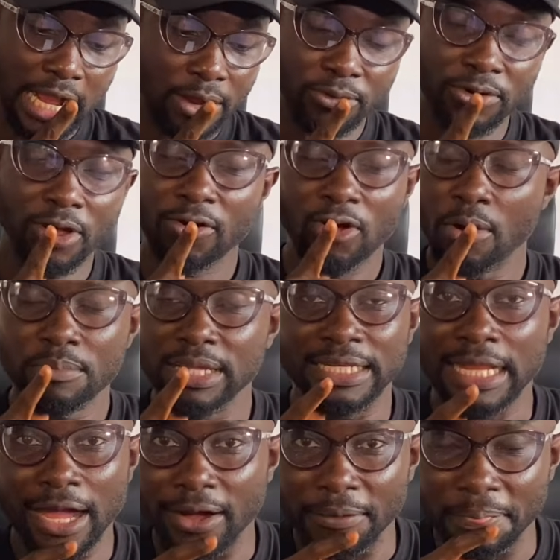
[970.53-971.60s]
will not come in
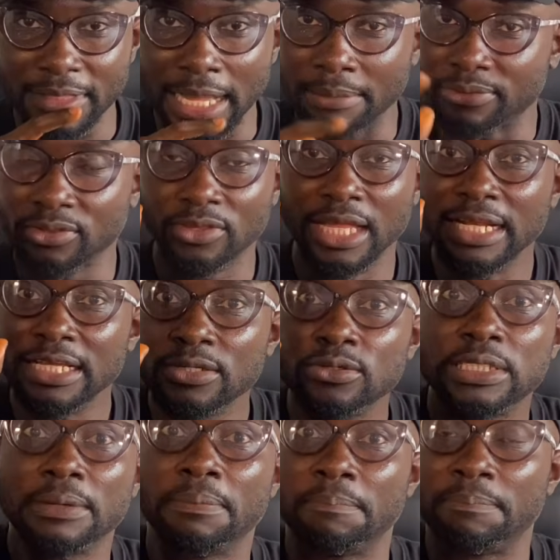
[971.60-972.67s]
now. I'm telling you
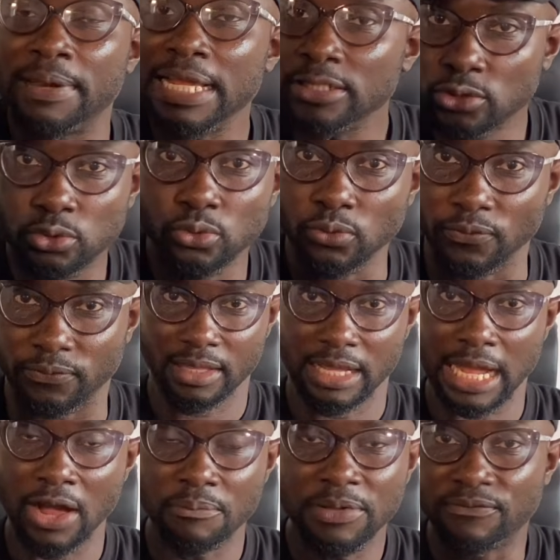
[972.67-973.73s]
the plain truth.
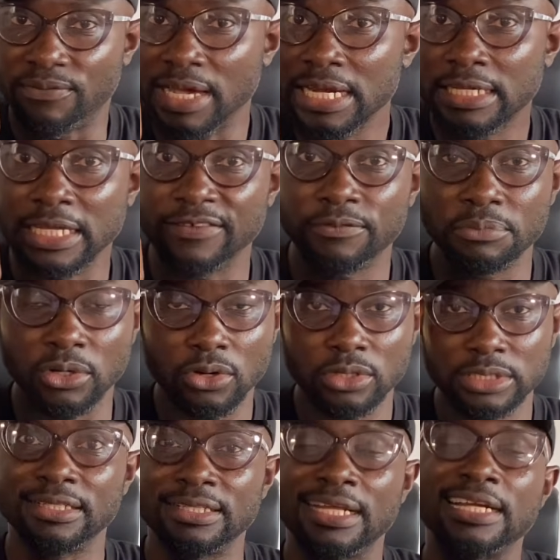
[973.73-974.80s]
I'll be very careful
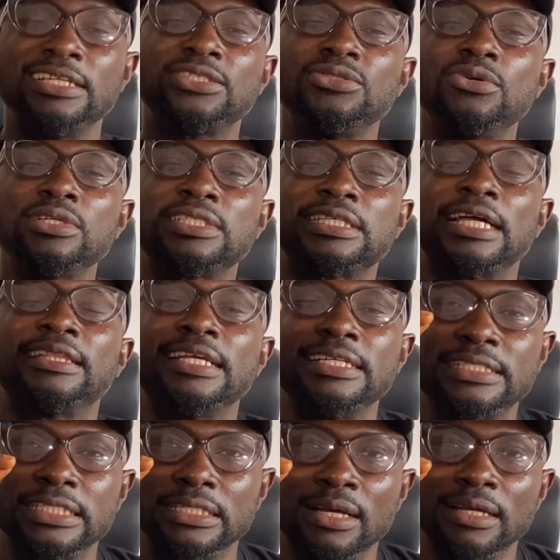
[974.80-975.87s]
because there is no
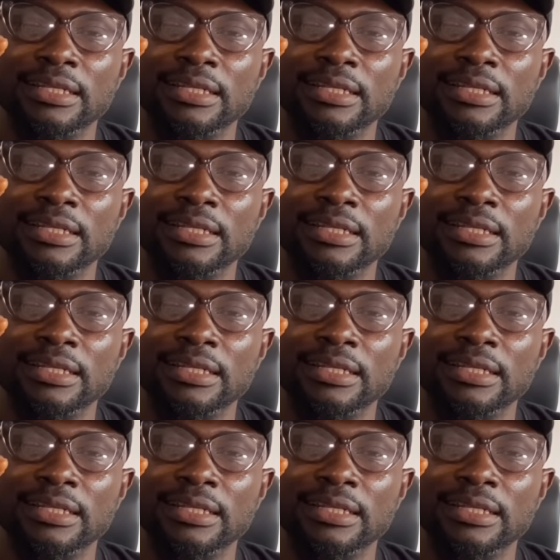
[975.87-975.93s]
certainty.